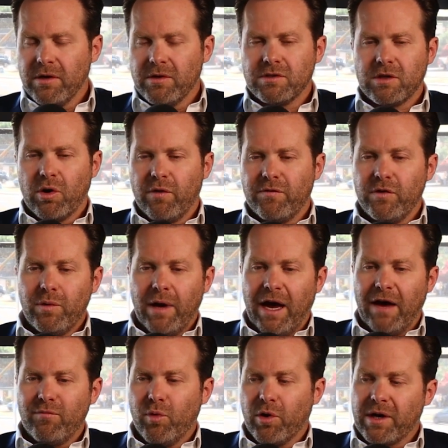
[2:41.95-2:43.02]
So if you
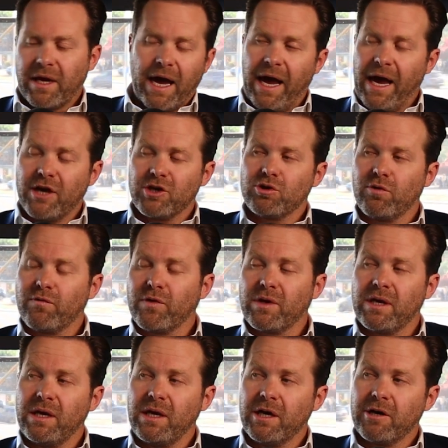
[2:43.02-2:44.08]
have more cash over
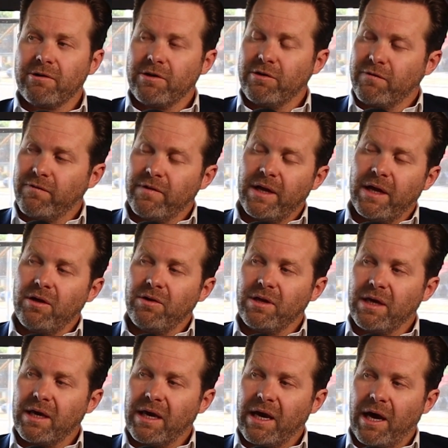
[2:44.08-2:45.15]
here at your
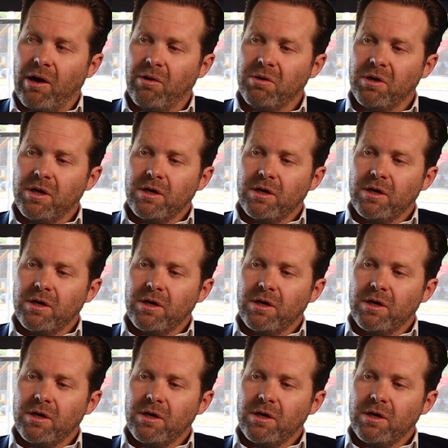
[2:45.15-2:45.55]
Fidelity account,